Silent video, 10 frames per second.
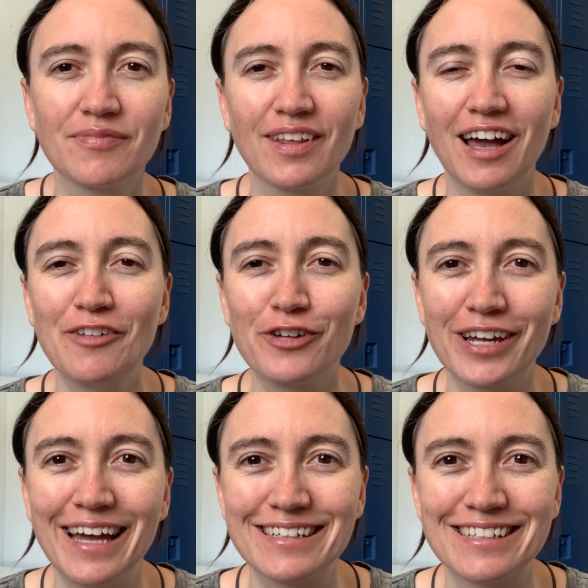I
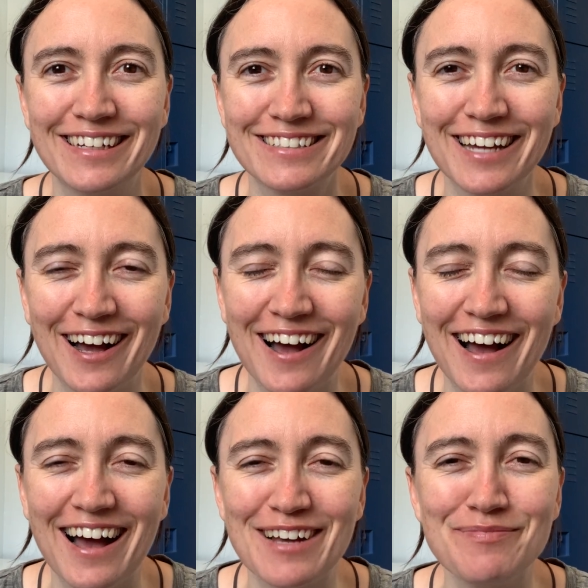forget.
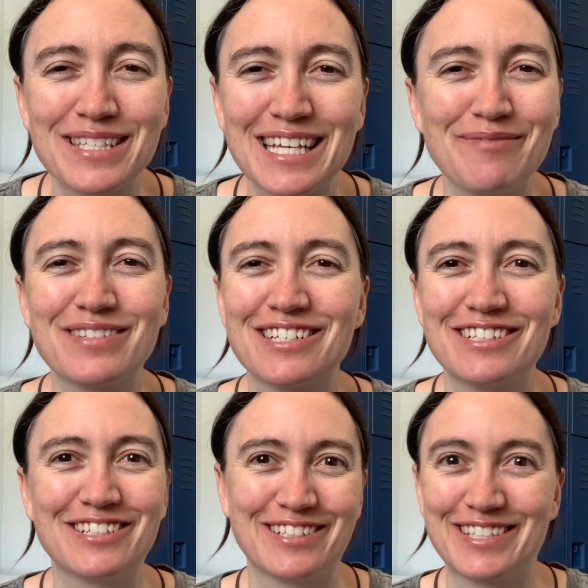Time seems to
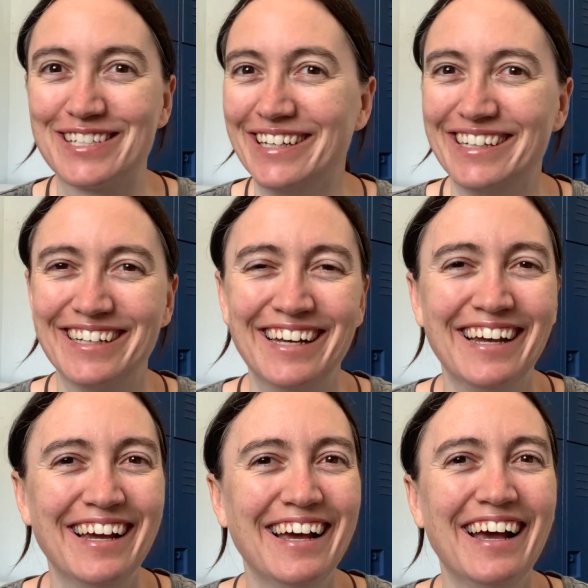just
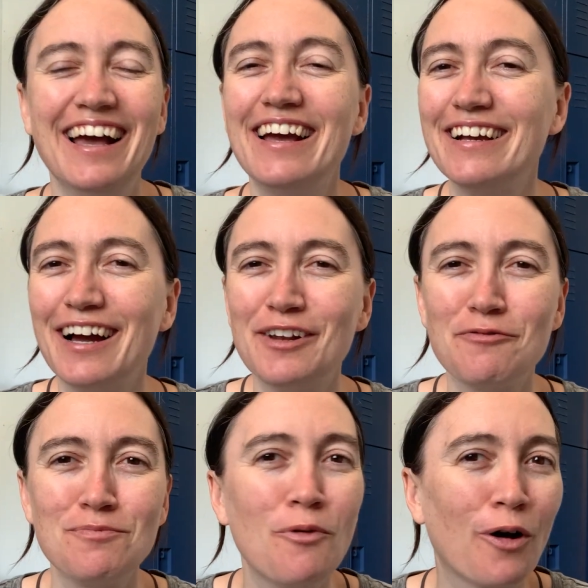kind of
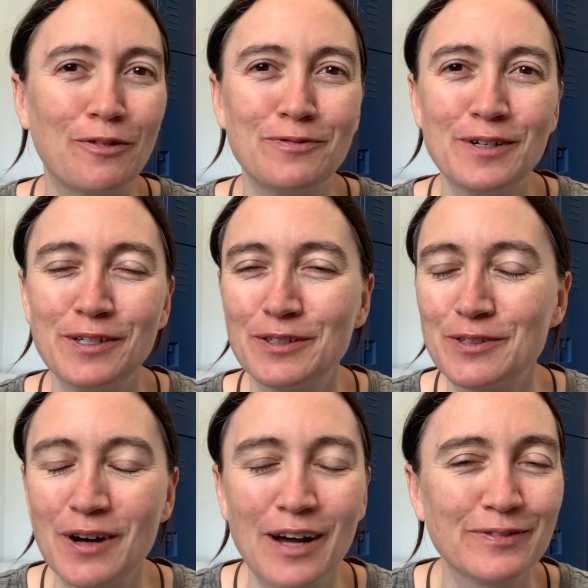morph when you're
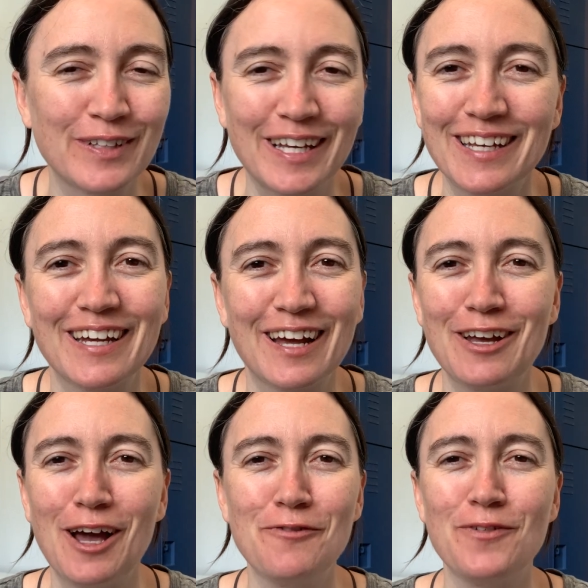traveling, and
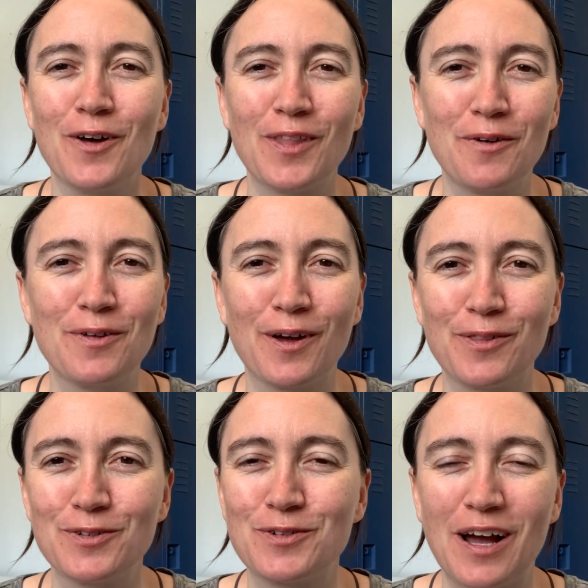I found that with
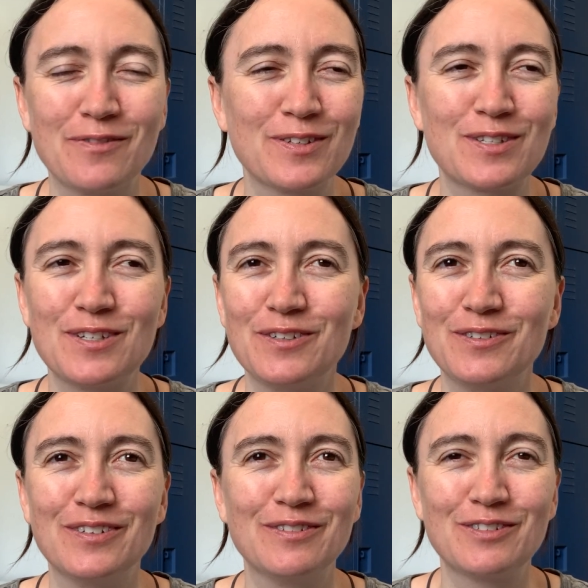other travelers
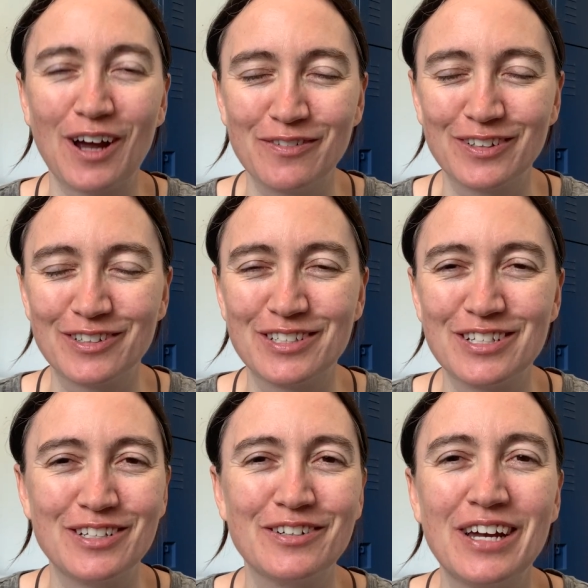
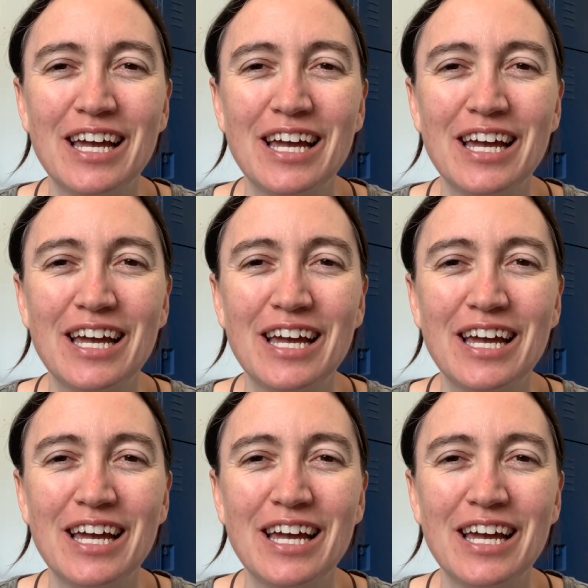too.